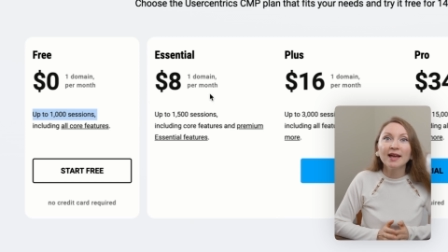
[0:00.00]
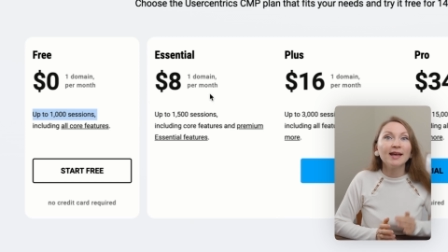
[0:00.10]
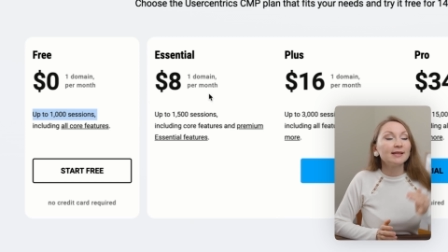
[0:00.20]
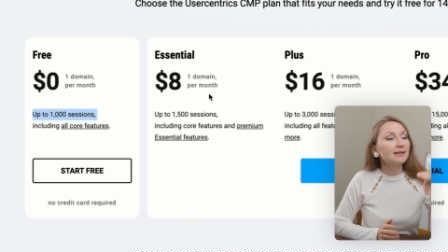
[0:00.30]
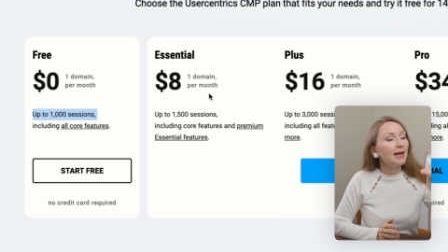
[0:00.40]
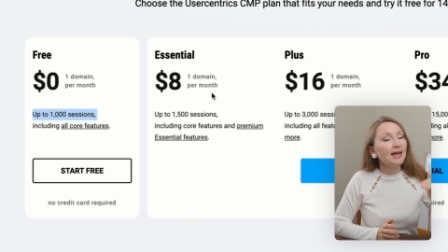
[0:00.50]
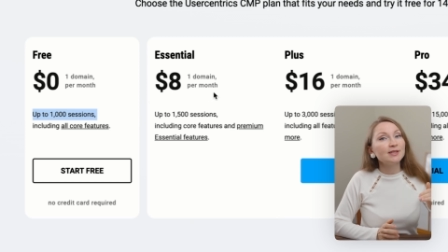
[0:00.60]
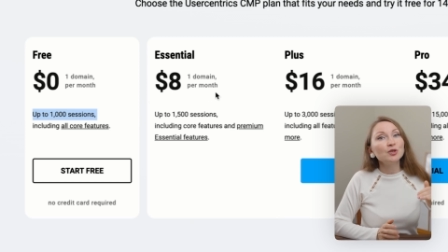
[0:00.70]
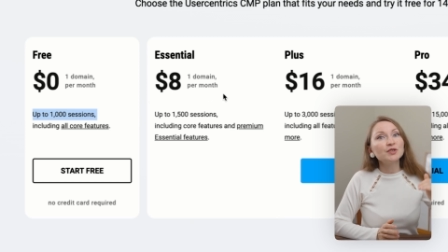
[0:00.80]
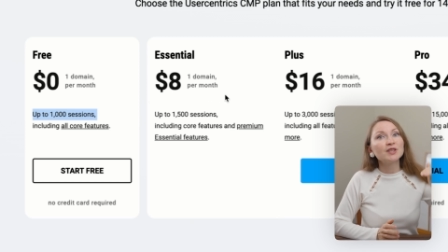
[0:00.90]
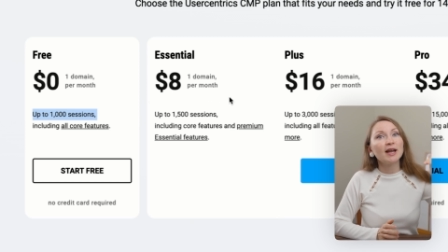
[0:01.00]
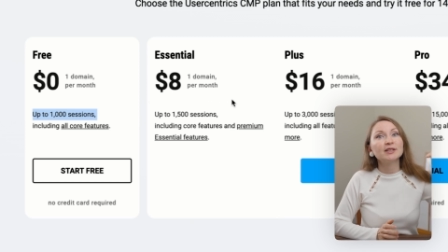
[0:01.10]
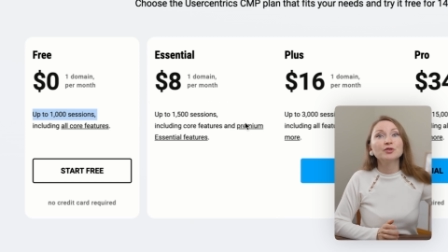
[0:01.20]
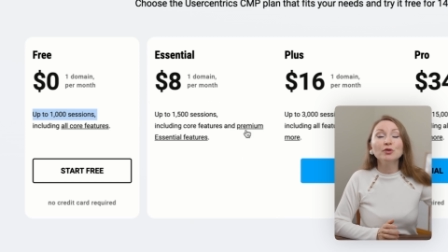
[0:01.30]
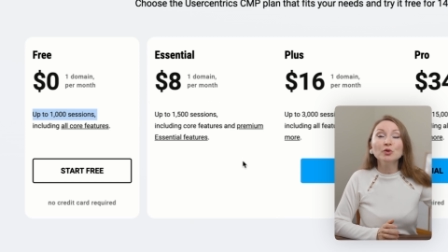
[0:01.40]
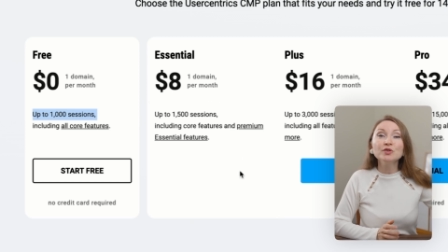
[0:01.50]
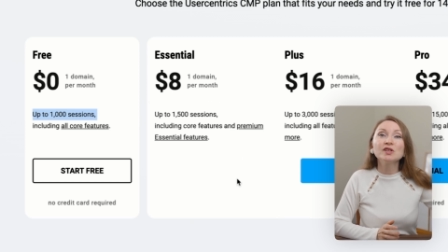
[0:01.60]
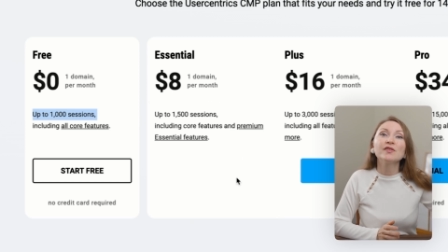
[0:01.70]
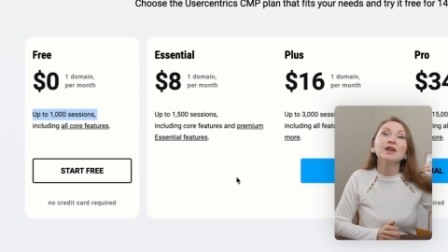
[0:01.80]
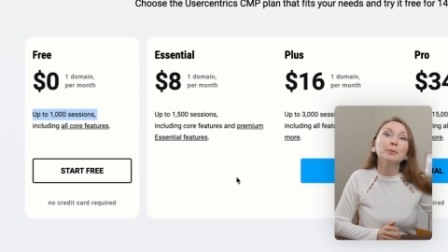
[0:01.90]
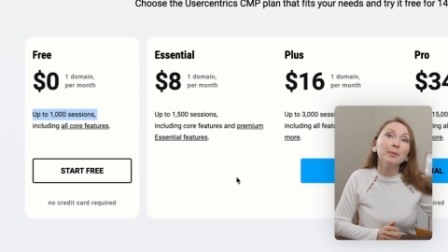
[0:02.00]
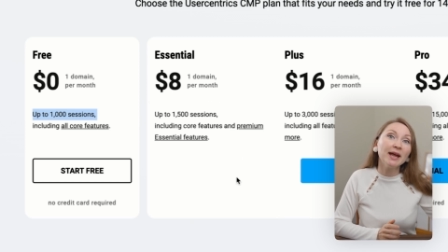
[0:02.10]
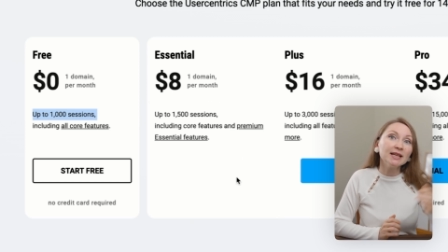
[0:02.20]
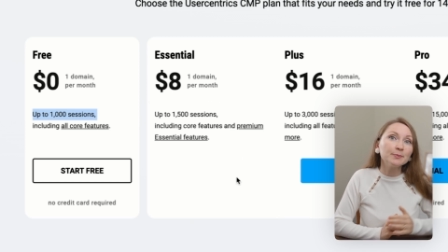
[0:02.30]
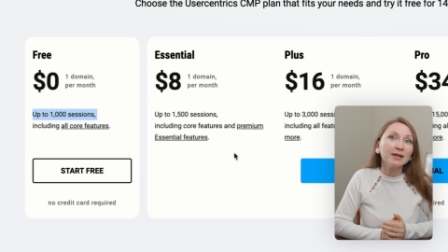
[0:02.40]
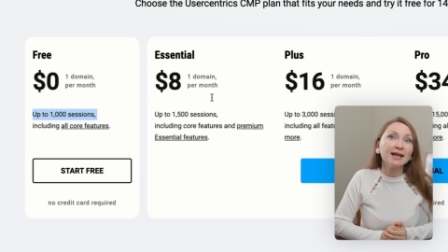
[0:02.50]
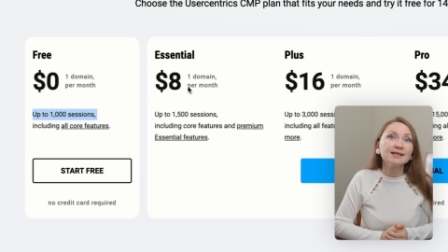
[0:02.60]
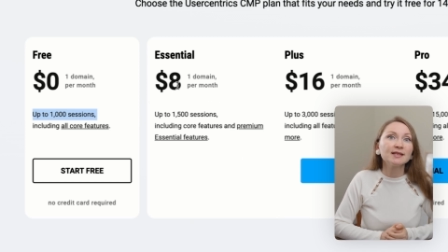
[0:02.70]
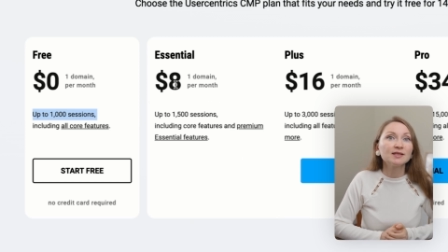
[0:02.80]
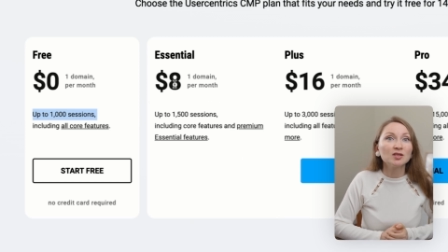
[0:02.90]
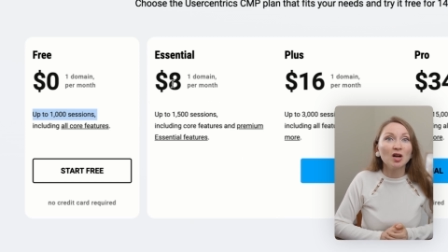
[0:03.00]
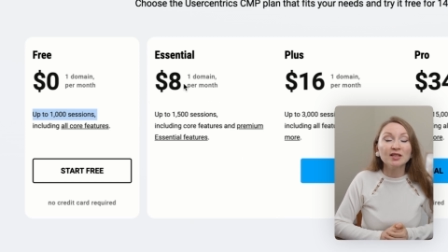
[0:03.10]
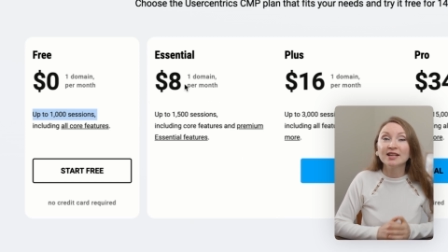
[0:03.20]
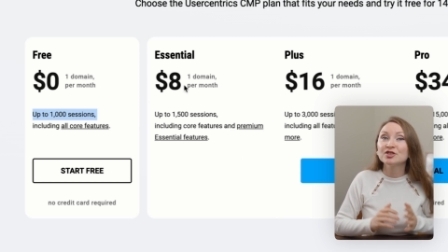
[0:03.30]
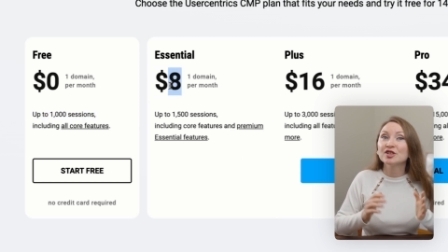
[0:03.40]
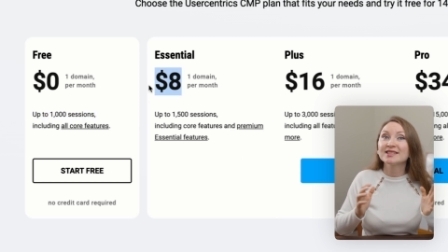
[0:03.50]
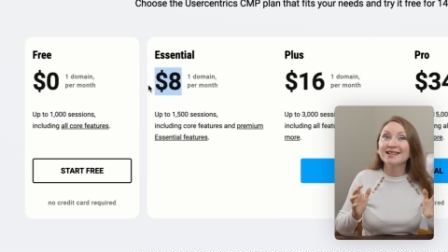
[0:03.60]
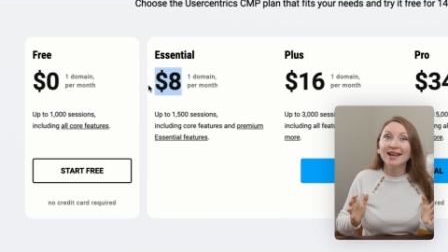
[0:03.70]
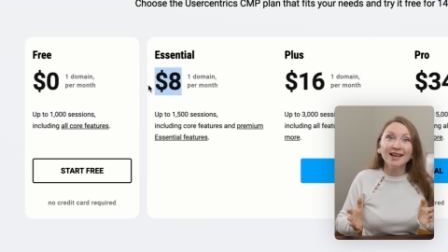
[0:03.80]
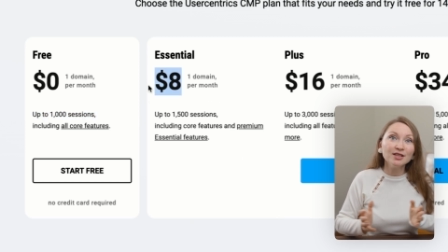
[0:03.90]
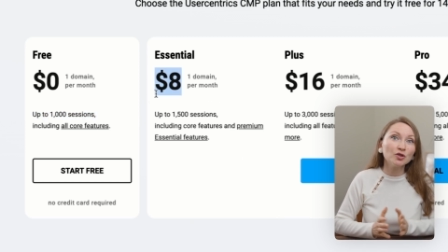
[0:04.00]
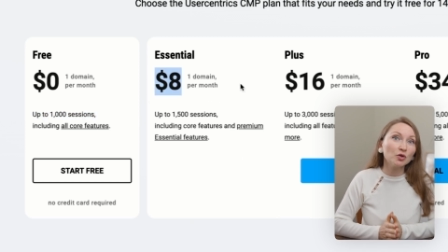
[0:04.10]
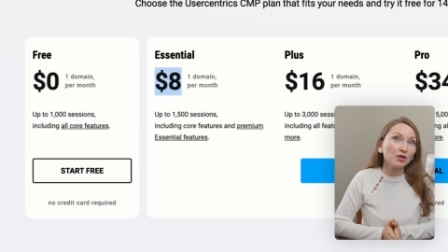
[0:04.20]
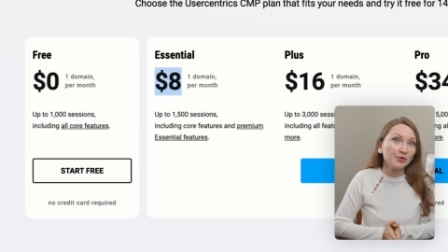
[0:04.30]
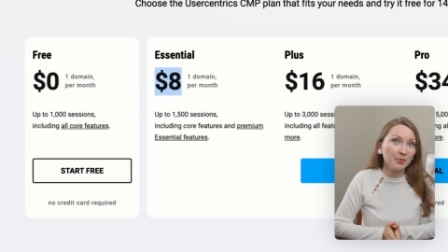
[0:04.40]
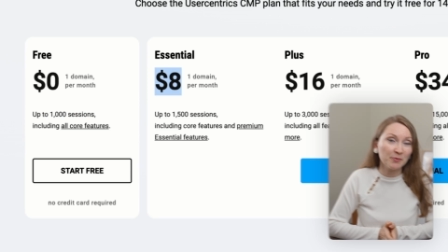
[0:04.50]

And as your site grows, their paid plans start at just $8